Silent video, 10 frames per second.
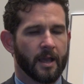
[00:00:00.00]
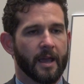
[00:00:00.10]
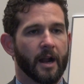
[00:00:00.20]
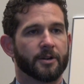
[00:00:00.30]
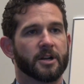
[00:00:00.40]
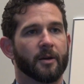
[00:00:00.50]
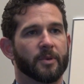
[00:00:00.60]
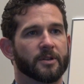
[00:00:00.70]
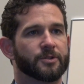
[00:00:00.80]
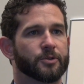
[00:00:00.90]
And our job
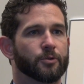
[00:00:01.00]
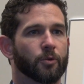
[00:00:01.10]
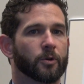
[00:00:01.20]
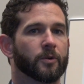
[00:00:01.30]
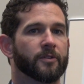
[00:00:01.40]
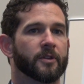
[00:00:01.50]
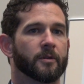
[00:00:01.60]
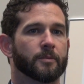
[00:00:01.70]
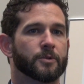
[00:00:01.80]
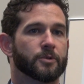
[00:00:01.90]
is to work with
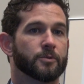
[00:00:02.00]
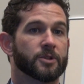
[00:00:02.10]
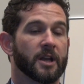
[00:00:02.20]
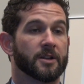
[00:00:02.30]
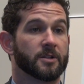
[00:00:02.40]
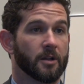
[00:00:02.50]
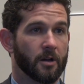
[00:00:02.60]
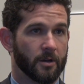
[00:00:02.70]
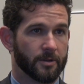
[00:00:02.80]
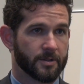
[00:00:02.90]
them to change
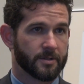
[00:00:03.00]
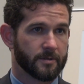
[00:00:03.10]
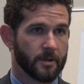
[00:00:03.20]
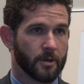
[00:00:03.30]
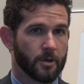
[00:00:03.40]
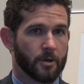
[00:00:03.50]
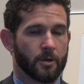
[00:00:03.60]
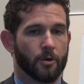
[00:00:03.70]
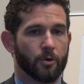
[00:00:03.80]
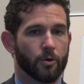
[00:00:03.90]
laws
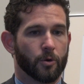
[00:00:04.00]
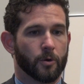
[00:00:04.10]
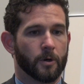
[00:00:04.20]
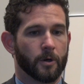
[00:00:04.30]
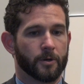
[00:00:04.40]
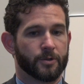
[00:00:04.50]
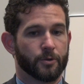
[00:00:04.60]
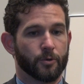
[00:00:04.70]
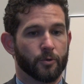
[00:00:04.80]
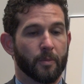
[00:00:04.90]
or
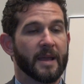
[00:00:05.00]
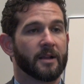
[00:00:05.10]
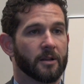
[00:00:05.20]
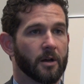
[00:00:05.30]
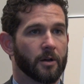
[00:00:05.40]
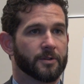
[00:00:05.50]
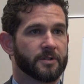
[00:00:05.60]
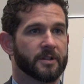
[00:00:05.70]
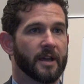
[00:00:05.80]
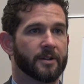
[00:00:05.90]
to make
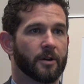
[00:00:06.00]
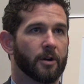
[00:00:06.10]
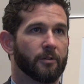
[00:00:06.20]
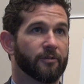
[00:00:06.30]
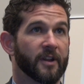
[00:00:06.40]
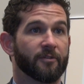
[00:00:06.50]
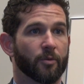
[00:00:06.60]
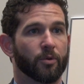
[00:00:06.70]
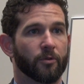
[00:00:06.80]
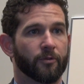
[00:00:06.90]
laws that are
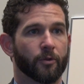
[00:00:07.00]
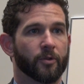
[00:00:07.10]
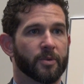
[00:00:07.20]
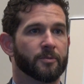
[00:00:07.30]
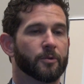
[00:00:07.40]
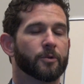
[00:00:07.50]
favorable for the people